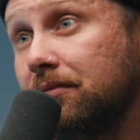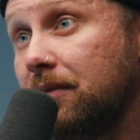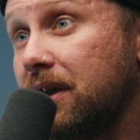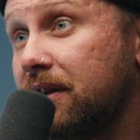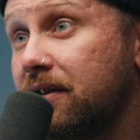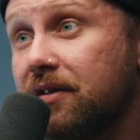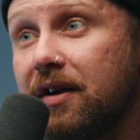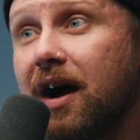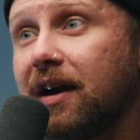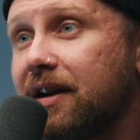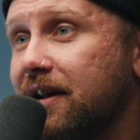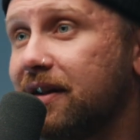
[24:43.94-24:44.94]
Like, you're
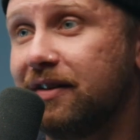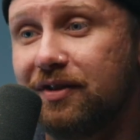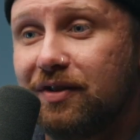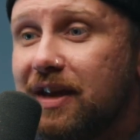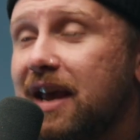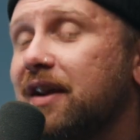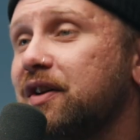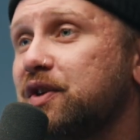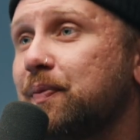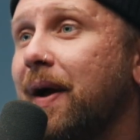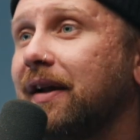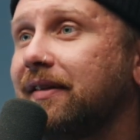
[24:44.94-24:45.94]
not going to, you can't
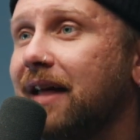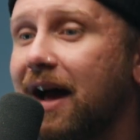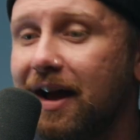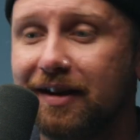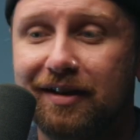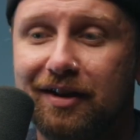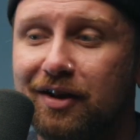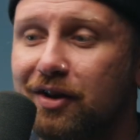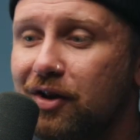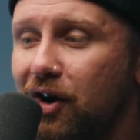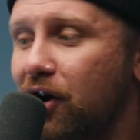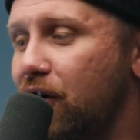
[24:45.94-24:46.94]
expect that,
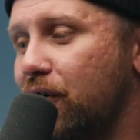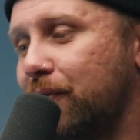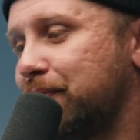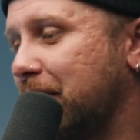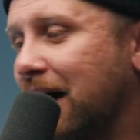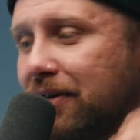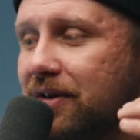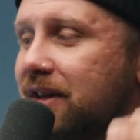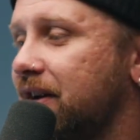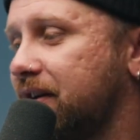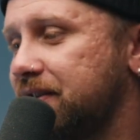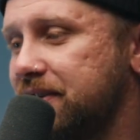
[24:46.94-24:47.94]
oh, I don't
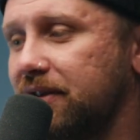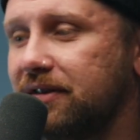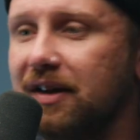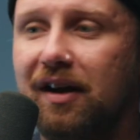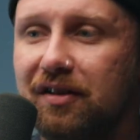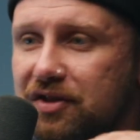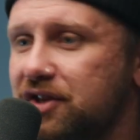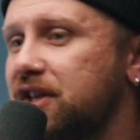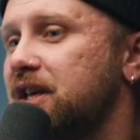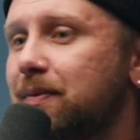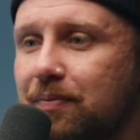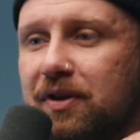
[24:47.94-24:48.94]
need a consultant. I'll just
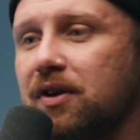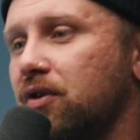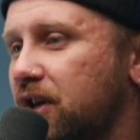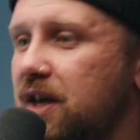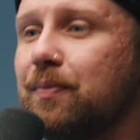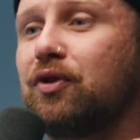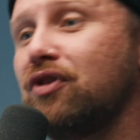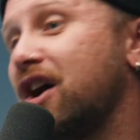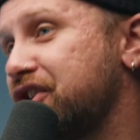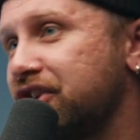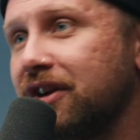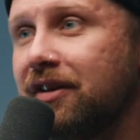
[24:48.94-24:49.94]
keep, you know, keep
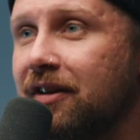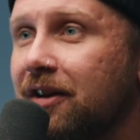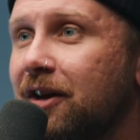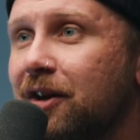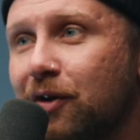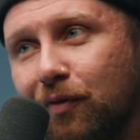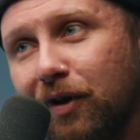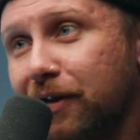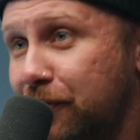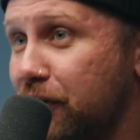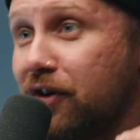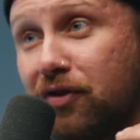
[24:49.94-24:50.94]
crushing. Well,
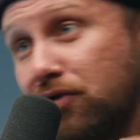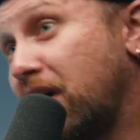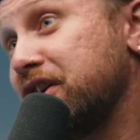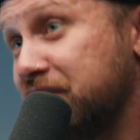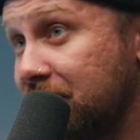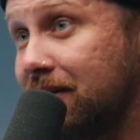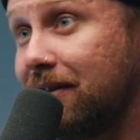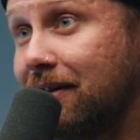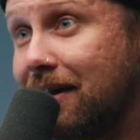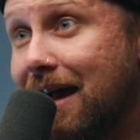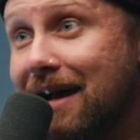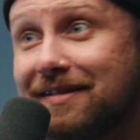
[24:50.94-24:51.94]
if you're crushing,
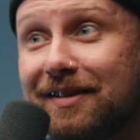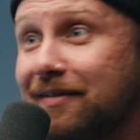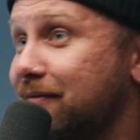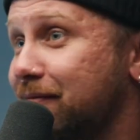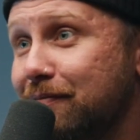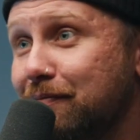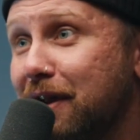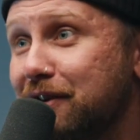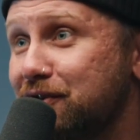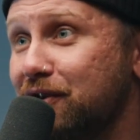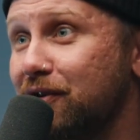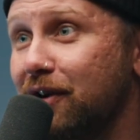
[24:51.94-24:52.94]
hasn't
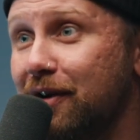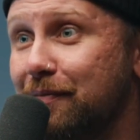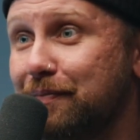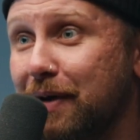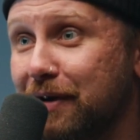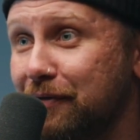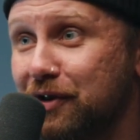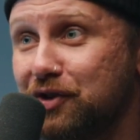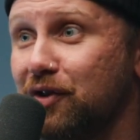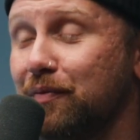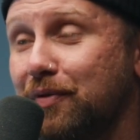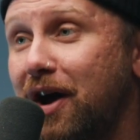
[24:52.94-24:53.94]
made you a
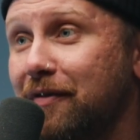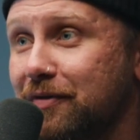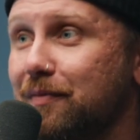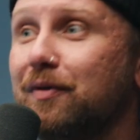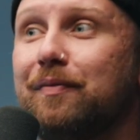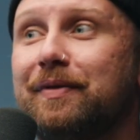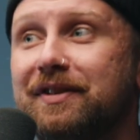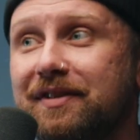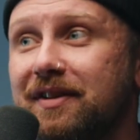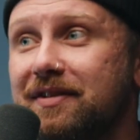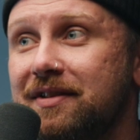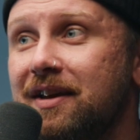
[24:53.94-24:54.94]
beneficial and profitable
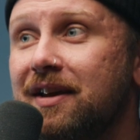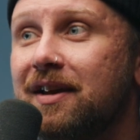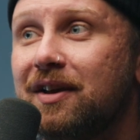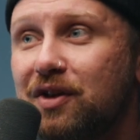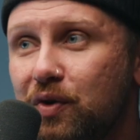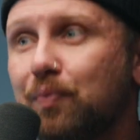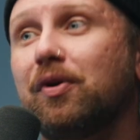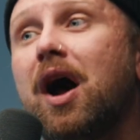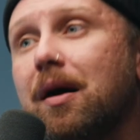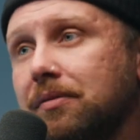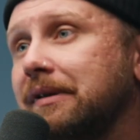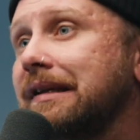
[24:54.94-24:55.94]
business, yeah. you
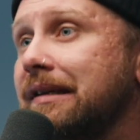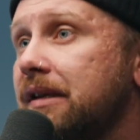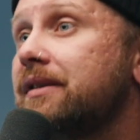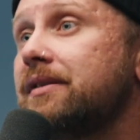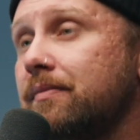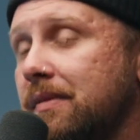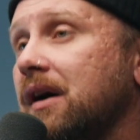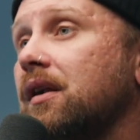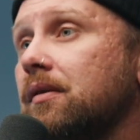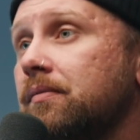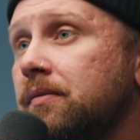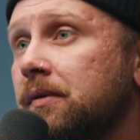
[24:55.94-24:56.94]
probably need some
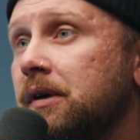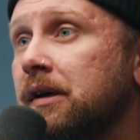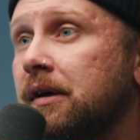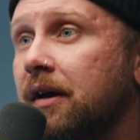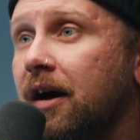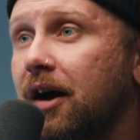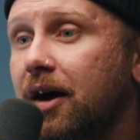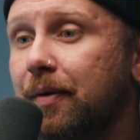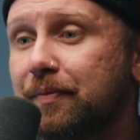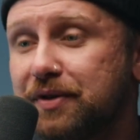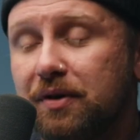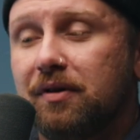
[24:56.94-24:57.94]
help. Yes.
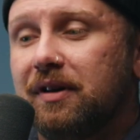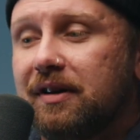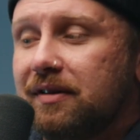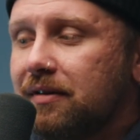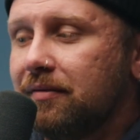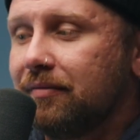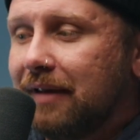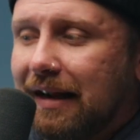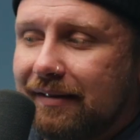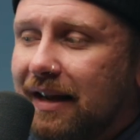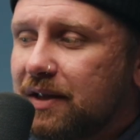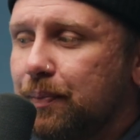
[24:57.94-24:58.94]
Um, so it
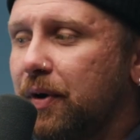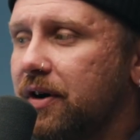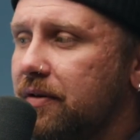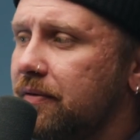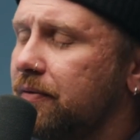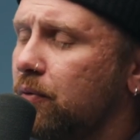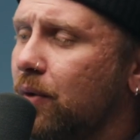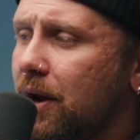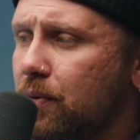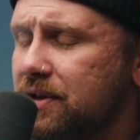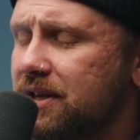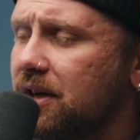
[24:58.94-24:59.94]
that that's part of what I was